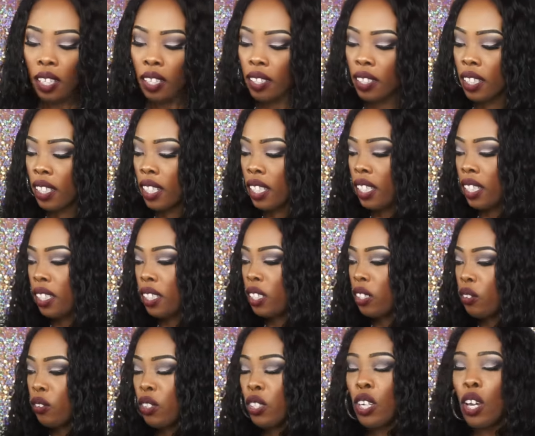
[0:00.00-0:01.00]
Then
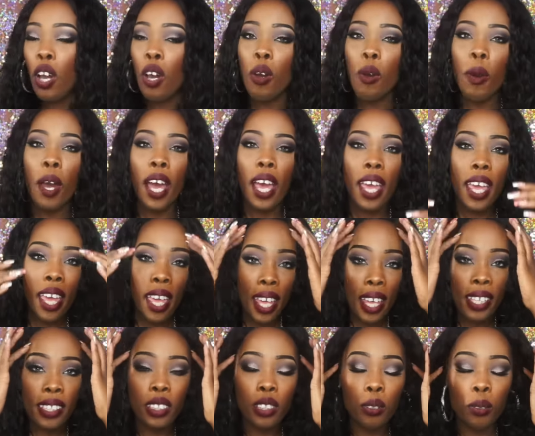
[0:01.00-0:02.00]
you know I
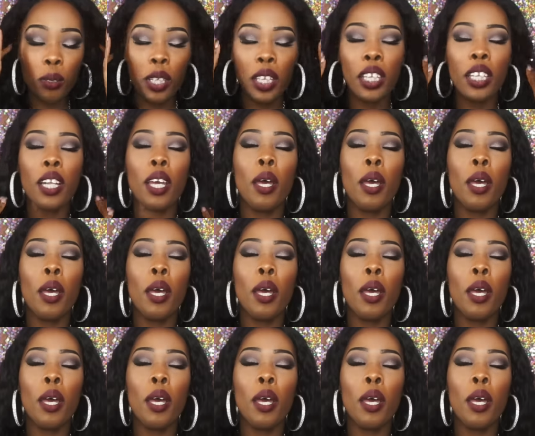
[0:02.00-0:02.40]
had to hit